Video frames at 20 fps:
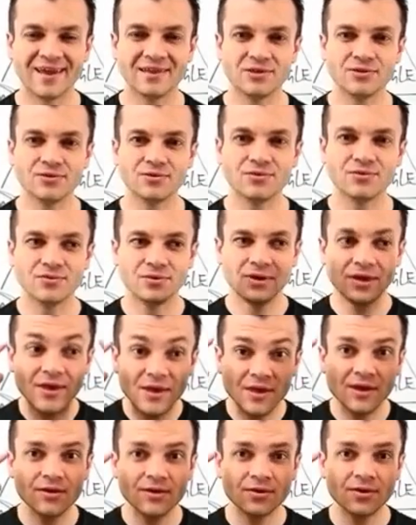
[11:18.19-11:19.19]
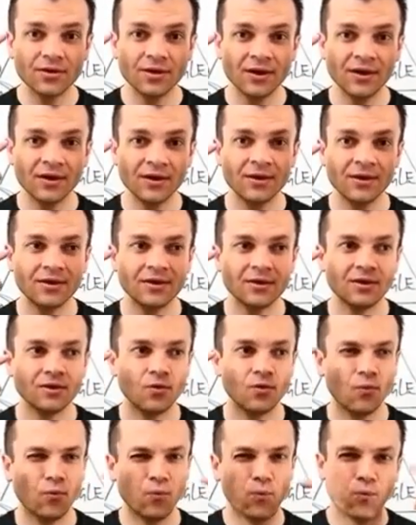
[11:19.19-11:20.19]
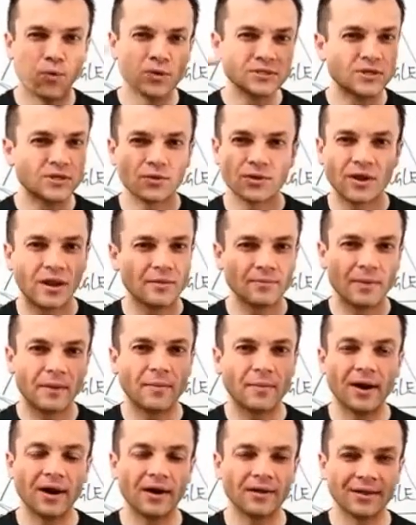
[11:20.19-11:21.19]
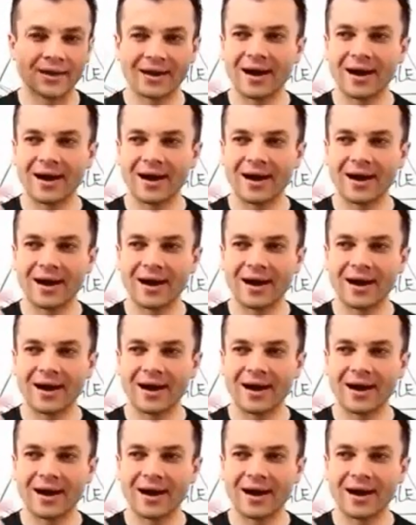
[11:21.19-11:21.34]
And you hear what's going on in my mind.